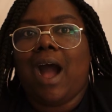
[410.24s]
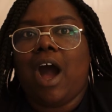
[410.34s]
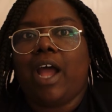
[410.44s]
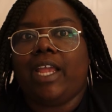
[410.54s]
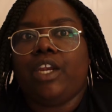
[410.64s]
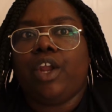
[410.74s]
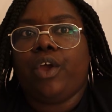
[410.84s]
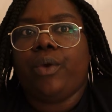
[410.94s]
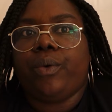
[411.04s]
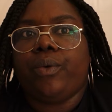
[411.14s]
I
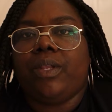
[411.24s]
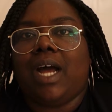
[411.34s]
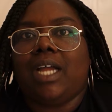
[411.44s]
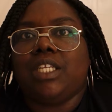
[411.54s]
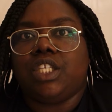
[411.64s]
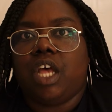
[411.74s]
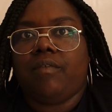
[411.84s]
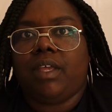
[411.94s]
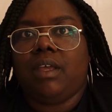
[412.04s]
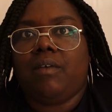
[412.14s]
know that I deserve
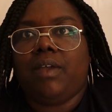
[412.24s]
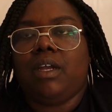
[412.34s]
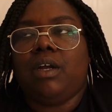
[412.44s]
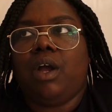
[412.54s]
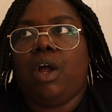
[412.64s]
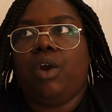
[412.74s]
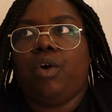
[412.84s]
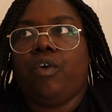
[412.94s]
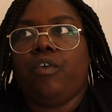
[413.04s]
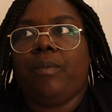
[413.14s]
it. I think a
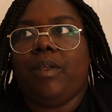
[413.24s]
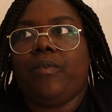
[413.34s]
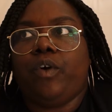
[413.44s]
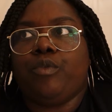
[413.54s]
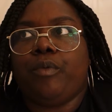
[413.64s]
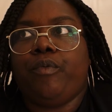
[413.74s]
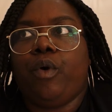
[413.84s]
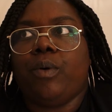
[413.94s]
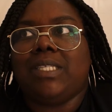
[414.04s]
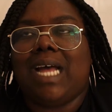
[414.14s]
lot of my thoughts before
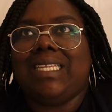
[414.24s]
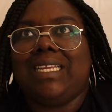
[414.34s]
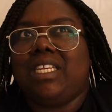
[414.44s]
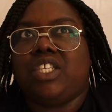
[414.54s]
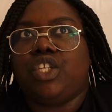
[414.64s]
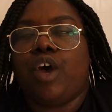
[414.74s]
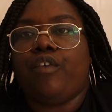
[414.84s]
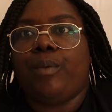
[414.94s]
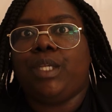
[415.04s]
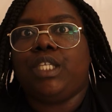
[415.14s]
was that I didn't deserve
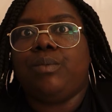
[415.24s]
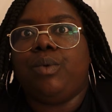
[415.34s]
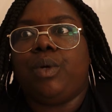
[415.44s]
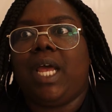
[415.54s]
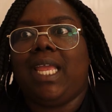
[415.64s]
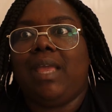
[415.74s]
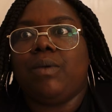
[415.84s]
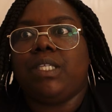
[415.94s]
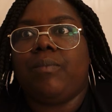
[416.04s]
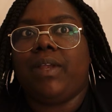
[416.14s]
to be small. Like it
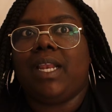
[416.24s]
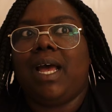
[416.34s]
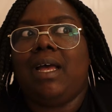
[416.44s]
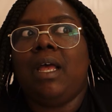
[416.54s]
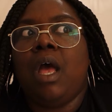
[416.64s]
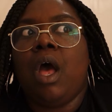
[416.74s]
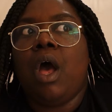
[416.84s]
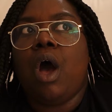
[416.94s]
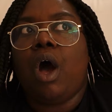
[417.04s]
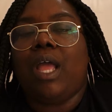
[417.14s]
was something that,
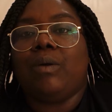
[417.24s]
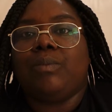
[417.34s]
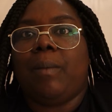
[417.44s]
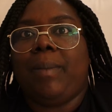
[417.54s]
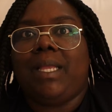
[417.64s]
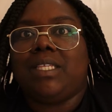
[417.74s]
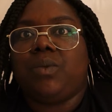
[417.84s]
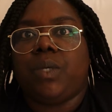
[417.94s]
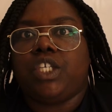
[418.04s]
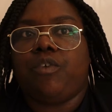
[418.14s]
it was my biggest
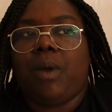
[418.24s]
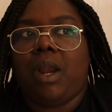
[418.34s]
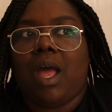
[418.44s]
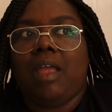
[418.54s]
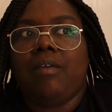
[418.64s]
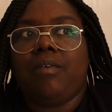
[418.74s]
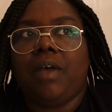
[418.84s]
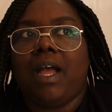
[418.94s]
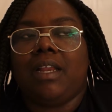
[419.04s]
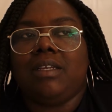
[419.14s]
wish of my life.
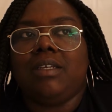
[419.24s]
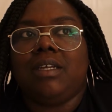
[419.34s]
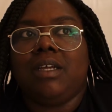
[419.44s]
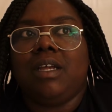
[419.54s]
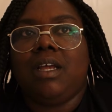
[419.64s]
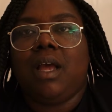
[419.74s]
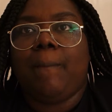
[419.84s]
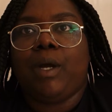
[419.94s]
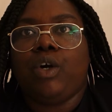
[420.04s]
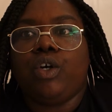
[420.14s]
And
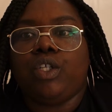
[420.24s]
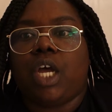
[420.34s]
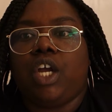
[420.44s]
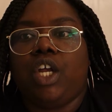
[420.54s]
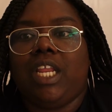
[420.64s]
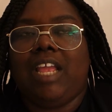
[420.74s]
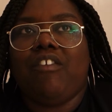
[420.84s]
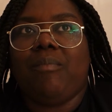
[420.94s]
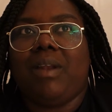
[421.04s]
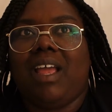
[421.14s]
because I couldn't
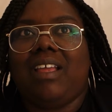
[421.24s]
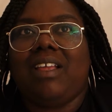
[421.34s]
even be like,